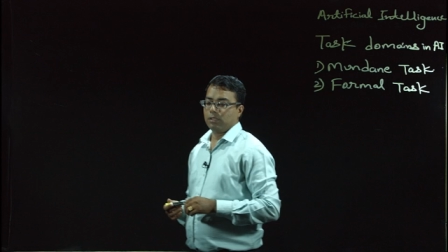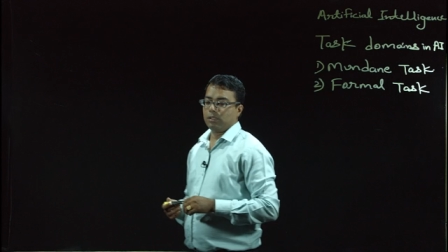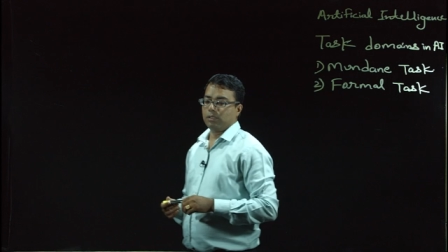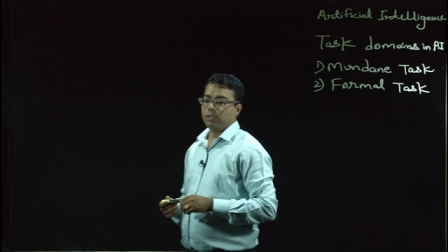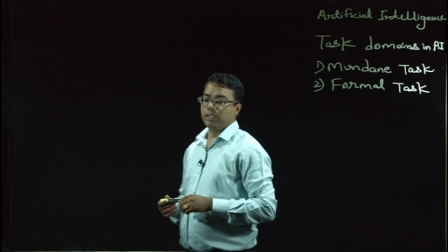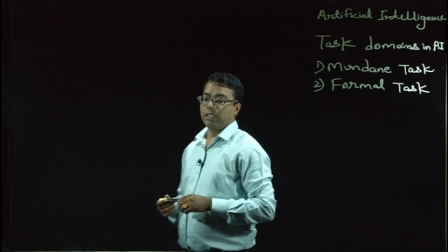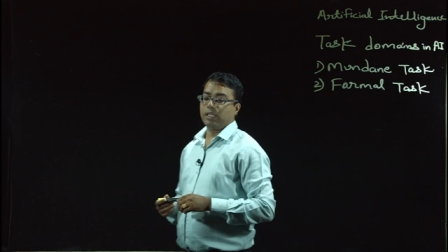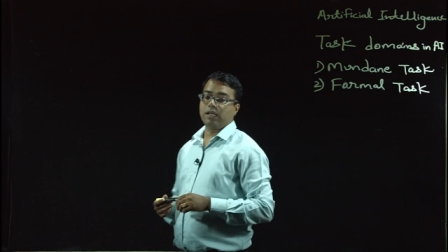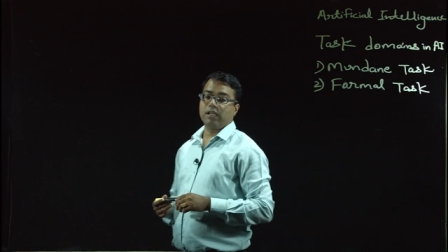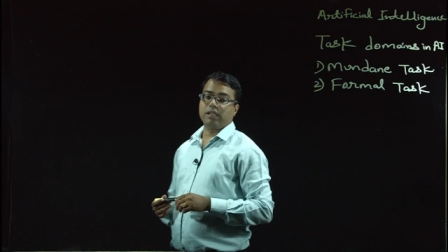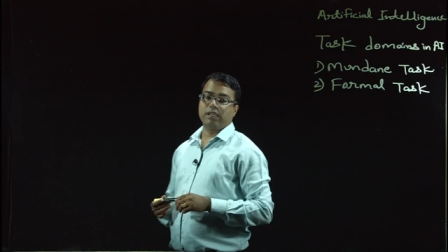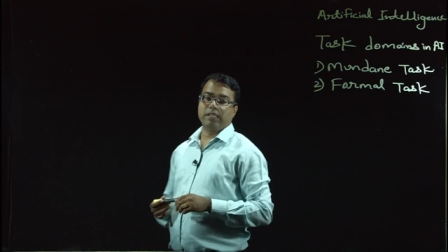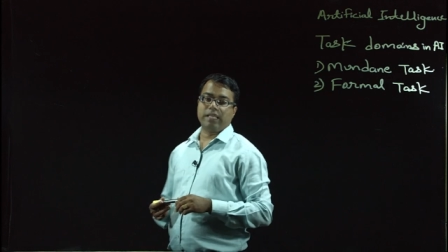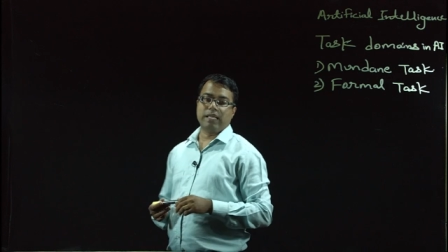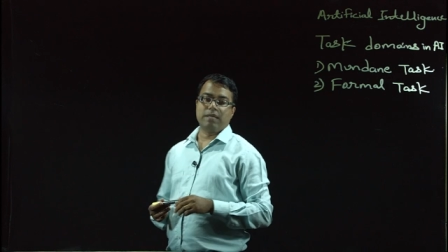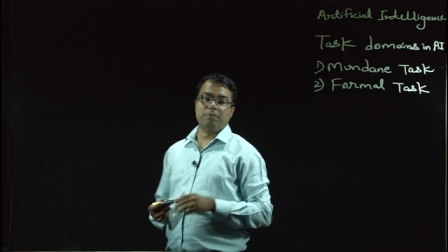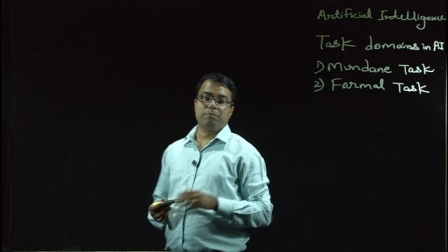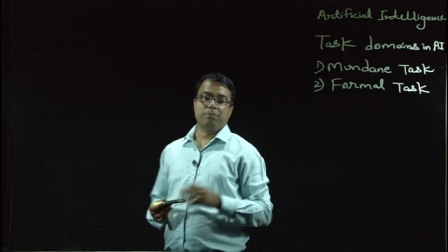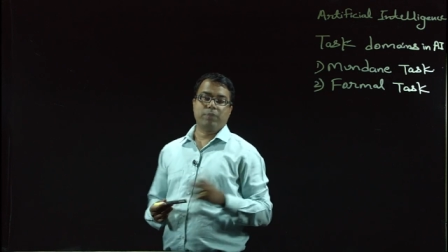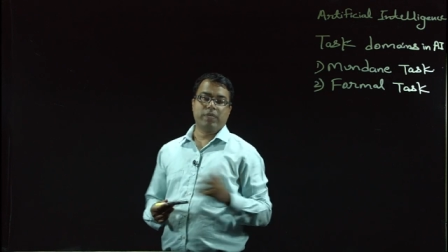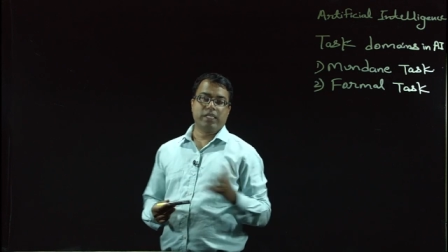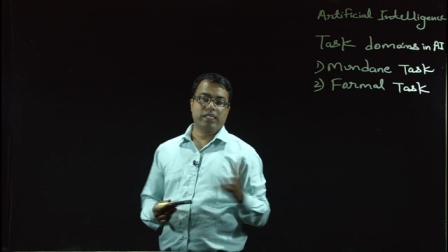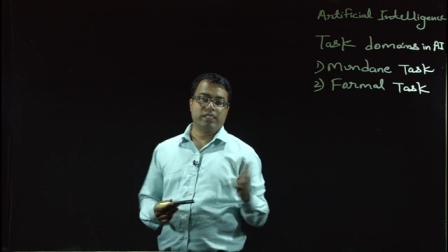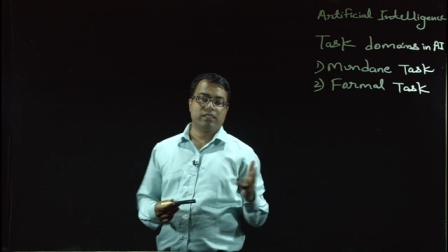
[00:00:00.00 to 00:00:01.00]
there are
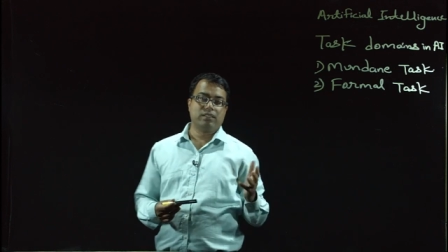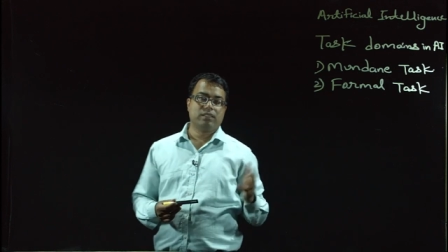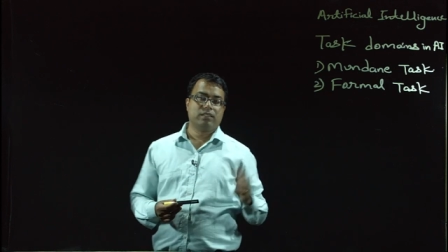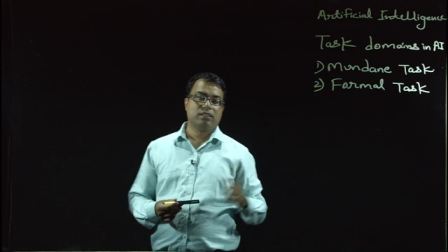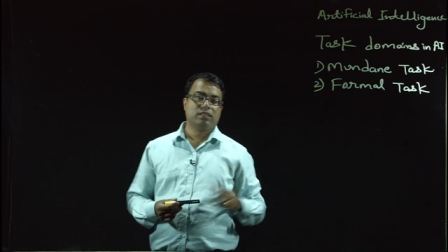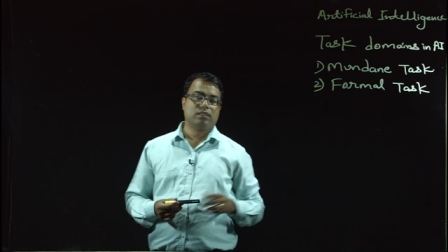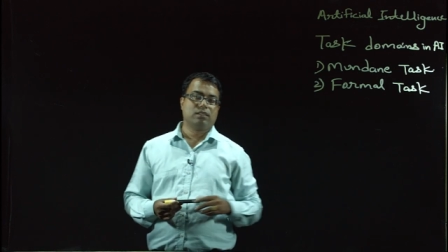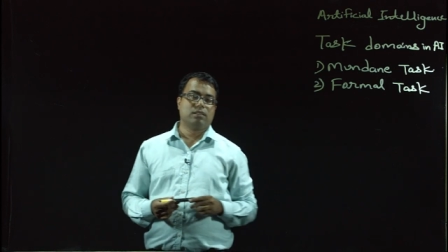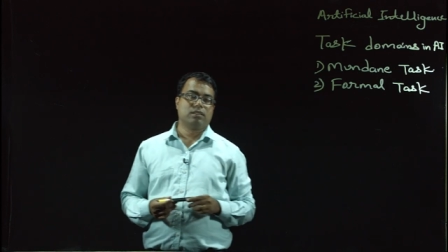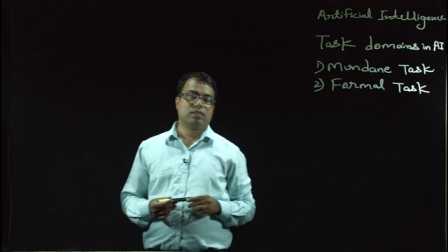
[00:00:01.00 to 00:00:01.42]
game playing,